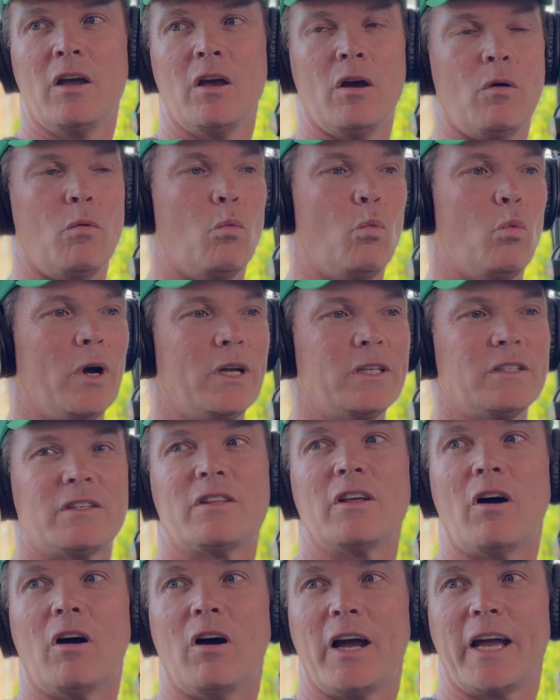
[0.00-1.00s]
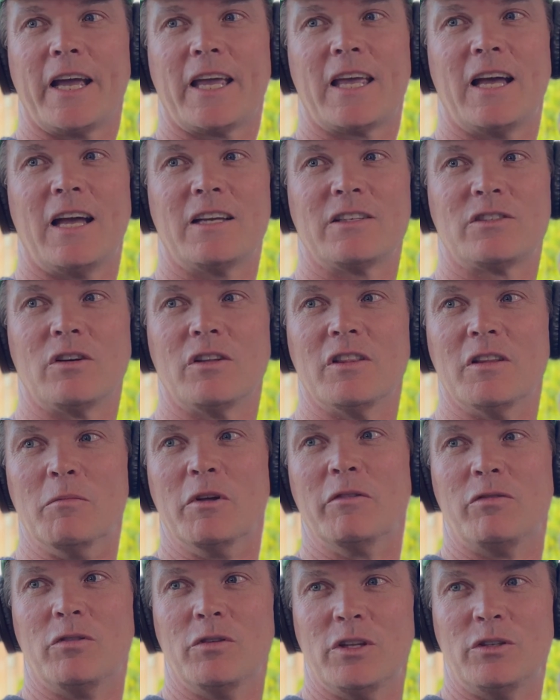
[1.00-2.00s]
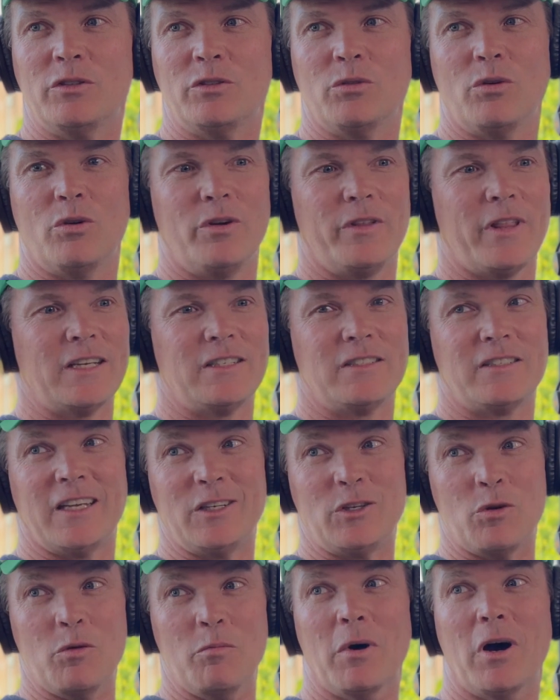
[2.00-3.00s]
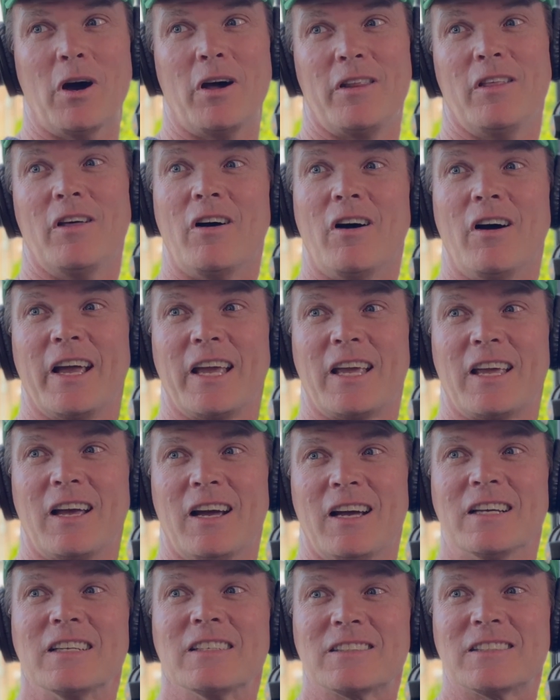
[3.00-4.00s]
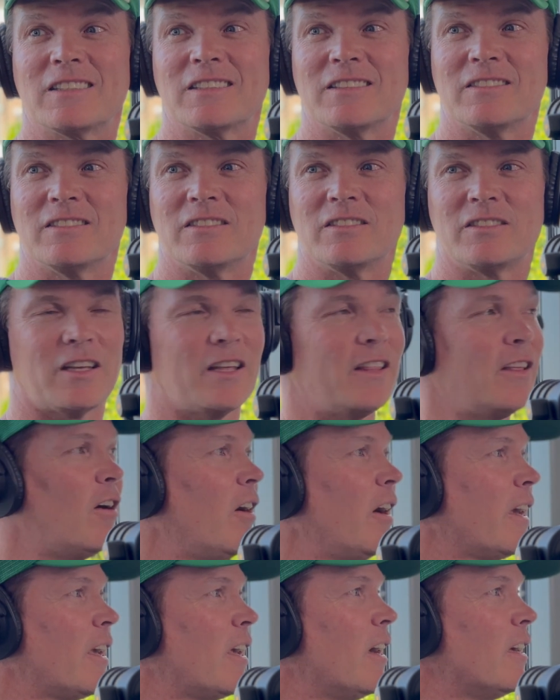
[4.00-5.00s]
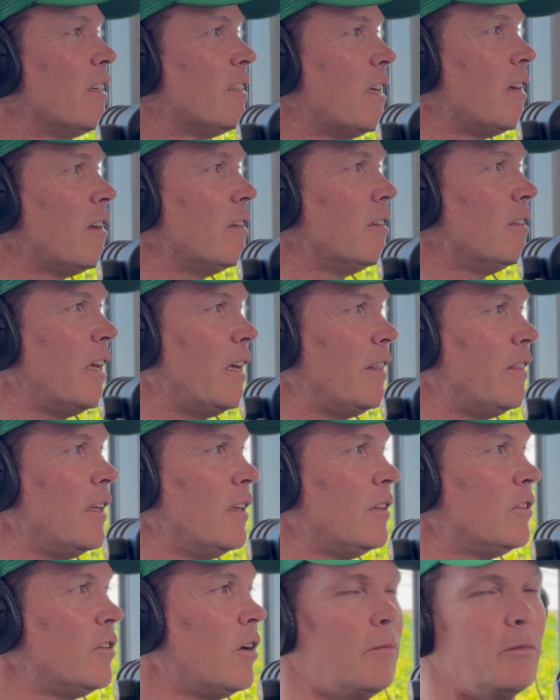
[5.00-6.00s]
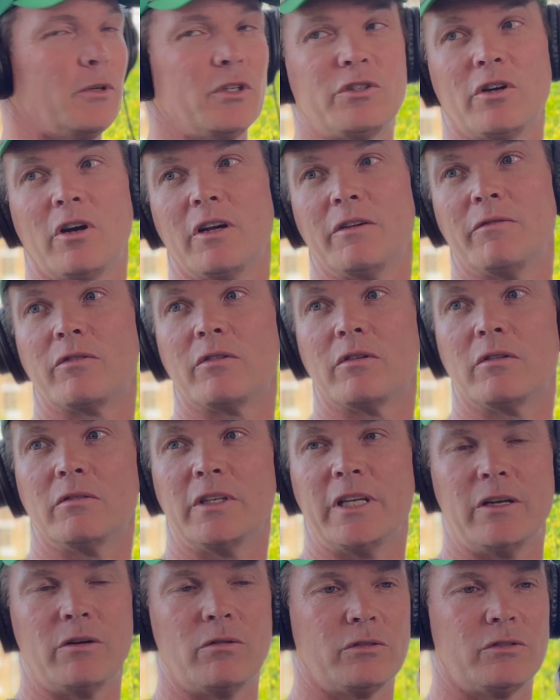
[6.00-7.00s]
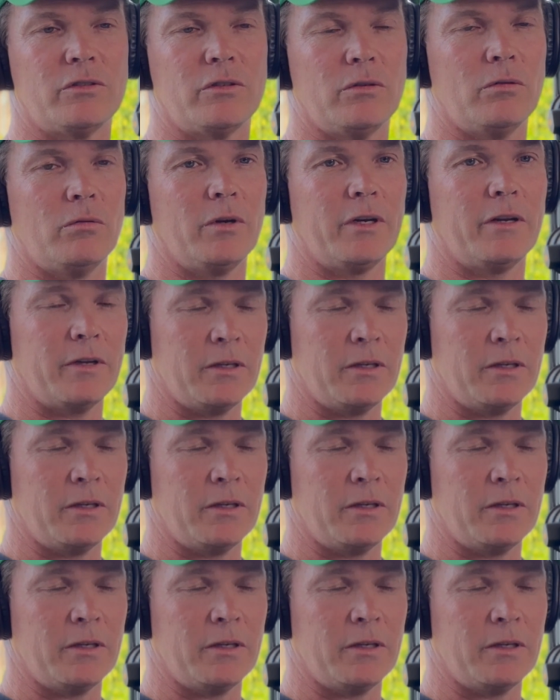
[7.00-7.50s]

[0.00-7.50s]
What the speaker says: Once the hire cars got them a foot in the door, they said goodbye to the hire cars. So the hire cars had their time to shine for a year or two or whatever.